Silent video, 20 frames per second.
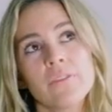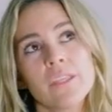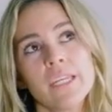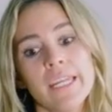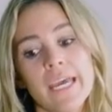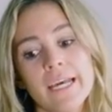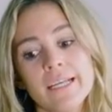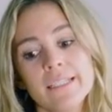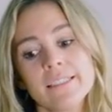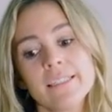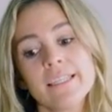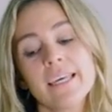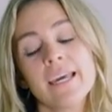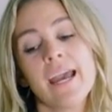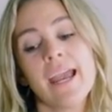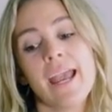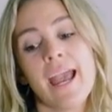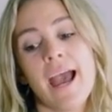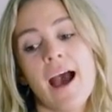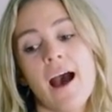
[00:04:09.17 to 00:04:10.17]
The next thing
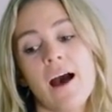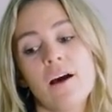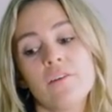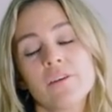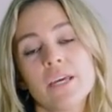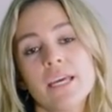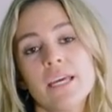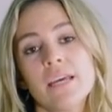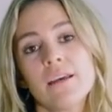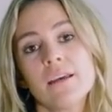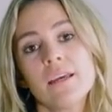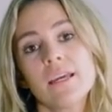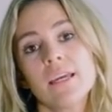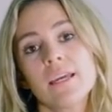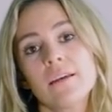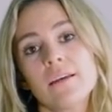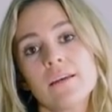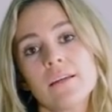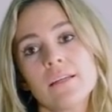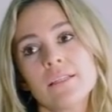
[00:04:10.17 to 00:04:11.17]
I have
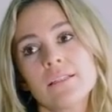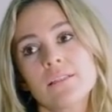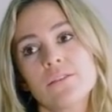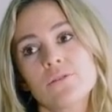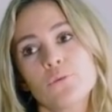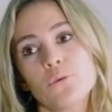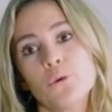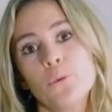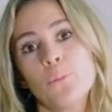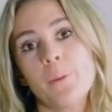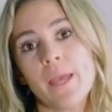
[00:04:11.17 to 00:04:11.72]
is through